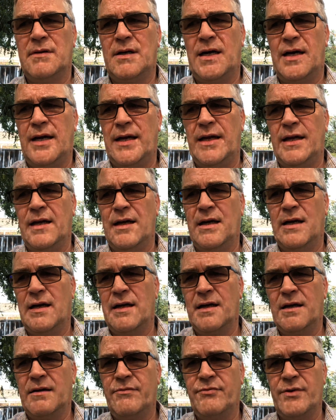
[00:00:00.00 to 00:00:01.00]

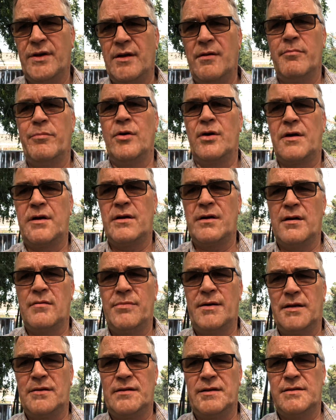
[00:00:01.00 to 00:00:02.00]
I've written a book
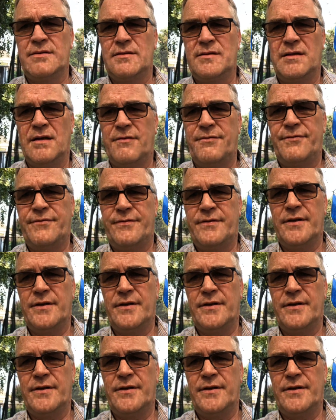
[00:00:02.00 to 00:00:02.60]
about this stuff